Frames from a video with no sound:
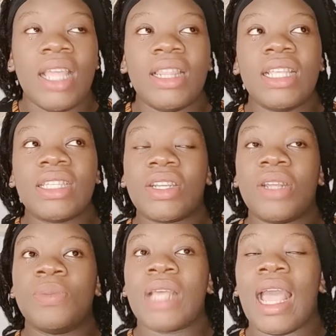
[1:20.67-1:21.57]
These
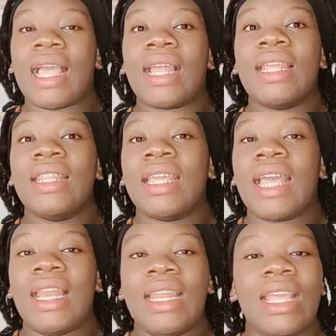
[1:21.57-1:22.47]
creams are
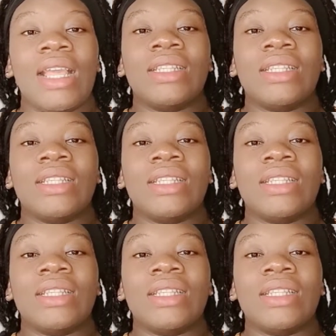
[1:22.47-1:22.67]
clinically,